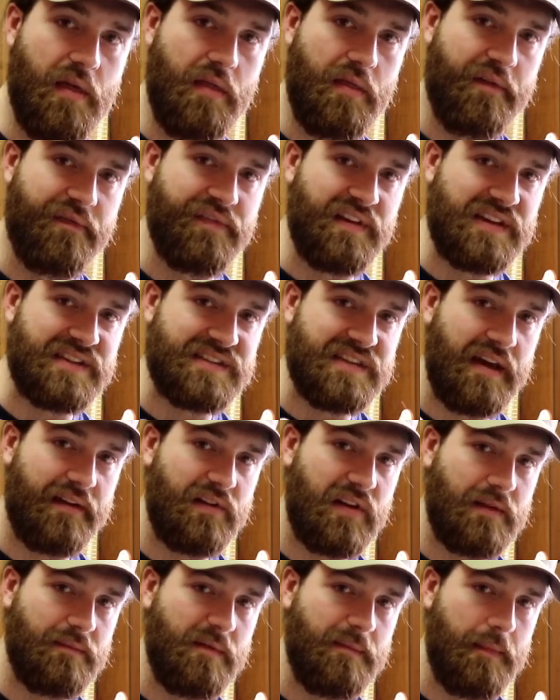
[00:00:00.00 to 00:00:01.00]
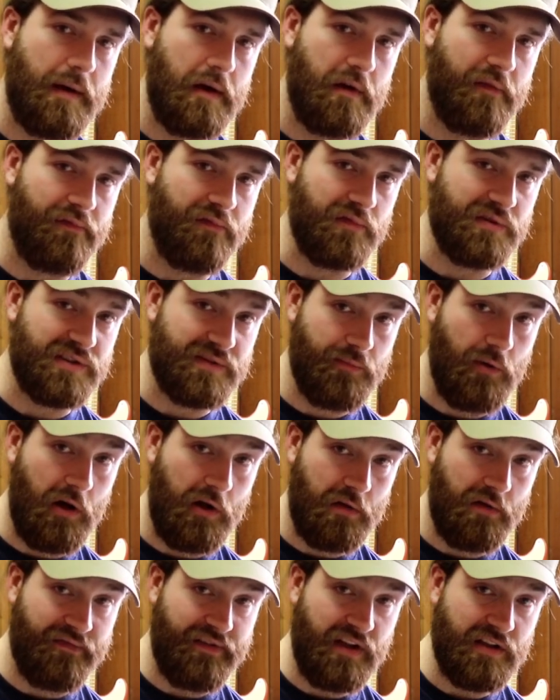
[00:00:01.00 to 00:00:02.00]
The V7 would be better for
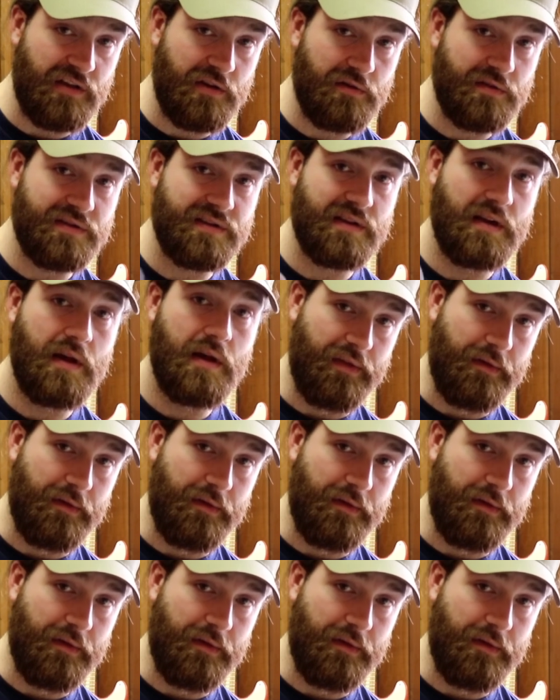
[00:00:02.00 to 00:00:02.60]
smaller venues.